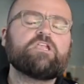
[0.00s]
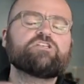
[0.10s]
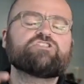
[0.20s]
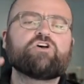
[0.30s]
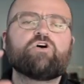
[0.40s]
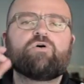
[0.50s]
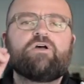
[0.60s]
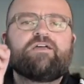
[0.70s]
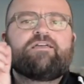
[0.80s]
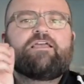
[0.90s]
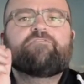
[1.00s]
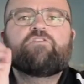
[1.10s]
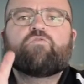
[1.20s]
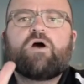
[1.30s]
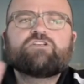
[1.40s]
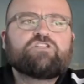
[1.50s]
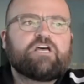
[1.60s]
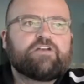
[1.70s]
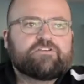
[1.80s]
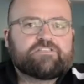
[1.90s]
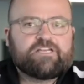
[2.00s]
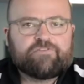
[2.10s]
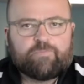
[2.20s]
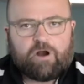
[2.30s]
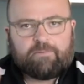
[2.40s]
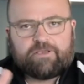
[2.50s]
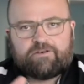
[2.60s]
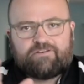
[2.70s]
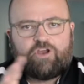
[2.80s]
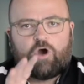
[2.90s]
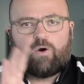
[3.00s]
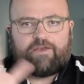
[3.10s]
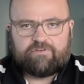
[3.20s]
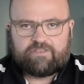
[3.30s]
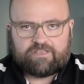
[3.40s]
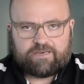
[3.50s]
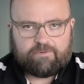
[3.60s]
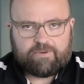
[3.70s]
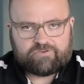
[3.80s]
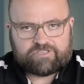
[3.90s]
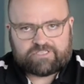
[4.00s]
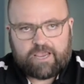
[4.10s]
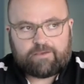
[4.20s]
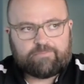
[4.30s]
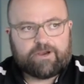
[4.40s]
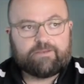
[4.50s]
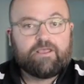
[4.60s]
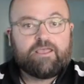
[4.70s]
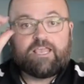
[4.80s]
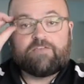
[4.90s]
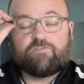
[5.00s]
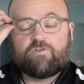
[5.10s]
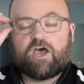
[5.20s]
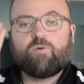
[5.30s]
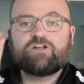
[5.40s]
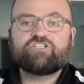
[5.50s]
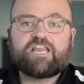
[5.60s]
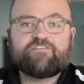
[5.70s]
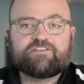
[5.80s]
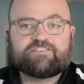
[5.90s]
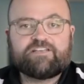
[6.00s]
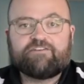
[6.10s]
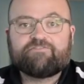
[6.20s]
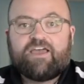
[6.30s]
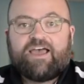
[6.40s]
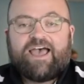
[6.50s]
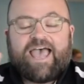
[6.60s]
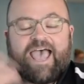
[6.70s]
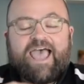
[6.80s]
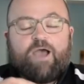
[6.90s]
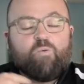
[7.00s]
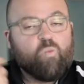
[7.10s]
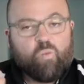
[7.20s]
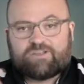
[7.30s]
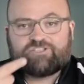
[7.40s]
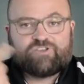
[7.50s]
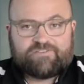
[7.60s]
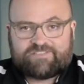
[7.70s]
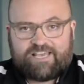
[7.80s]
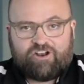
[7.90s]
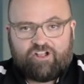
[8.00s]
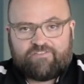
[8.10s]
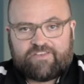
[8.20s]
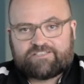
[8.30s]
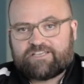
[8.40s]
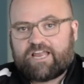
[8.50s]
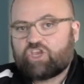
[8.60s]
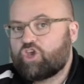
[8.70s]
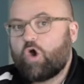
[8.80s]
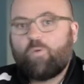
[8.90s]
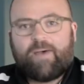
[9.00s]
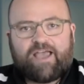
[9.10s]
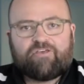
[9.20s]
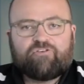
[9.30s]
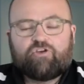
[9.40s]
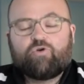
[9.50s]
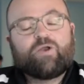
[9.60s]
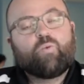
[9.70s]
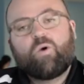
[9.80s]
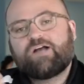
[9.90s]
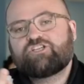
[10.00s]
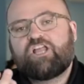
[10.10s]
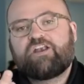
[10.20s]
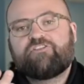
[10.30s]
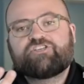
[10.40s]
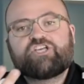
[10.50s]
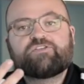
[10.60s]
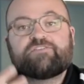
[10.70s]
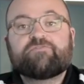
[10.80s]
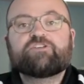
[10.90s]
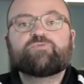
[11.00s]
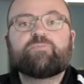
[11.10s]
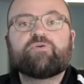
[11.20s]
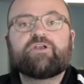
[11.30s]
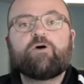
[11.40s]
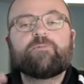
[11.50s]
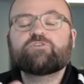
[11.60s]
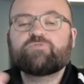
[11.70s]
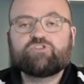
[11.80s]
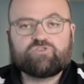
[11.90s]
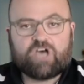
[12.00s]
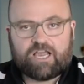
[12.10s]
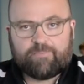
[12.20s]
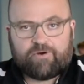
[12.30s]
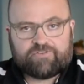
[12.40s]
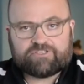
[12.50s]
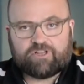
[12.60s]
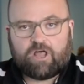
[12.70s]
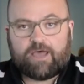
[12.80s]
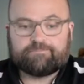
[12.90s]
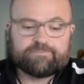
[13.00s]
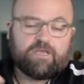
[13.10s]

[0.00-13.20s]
So if you've watched a lot of our stuff, you probably know everything that I'm about to say, right? If you've not watched any of our stuff, once I've said all of this, go back through and watch a lot of the shows and information we put out because we do talk about this a lot.